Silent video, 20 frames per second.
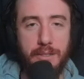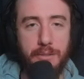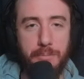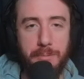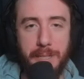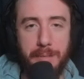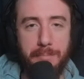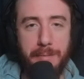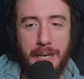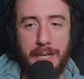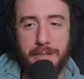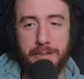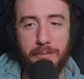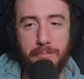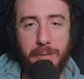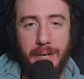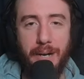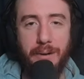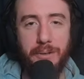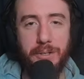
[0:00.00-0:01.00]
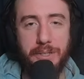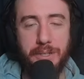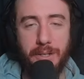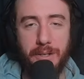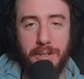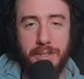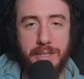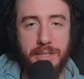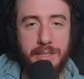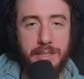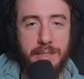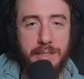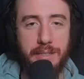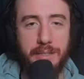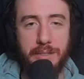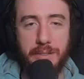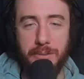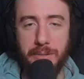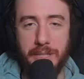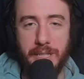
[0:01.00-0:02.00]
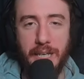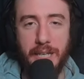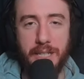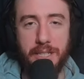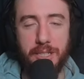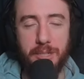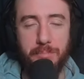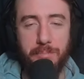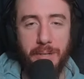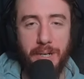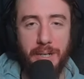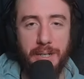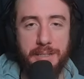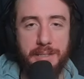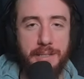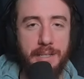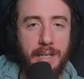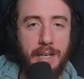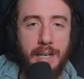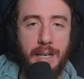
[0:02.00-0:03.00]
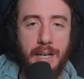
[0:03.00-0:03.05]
you'll be at maximum power charges to engage the boss,